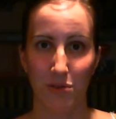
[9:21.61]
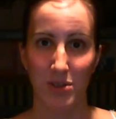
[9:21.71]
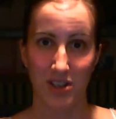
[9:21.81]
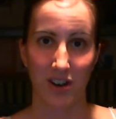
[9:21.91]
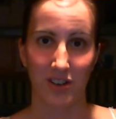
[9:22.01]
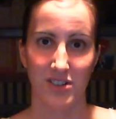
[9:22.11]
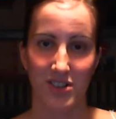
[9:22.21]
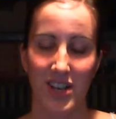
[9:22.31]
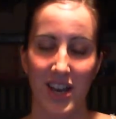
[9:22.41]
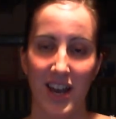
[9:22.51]
from the
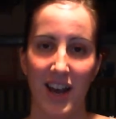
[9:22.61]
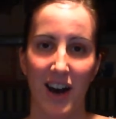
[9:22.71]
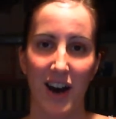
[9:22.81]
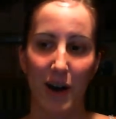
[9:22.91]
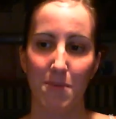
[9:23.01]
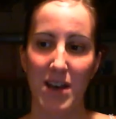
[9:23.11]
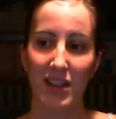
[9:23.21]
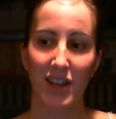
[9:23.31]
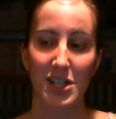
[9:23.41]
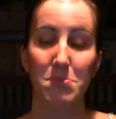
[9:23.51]
joggers,
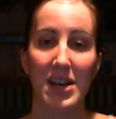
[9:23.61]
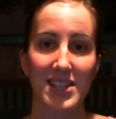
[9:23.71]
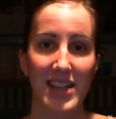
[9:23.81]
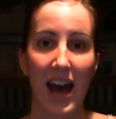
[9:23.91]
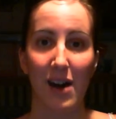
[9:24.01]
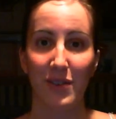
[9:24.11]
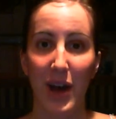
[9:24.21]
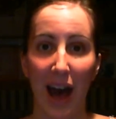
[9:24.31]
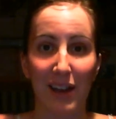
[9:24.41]
and lost my staff.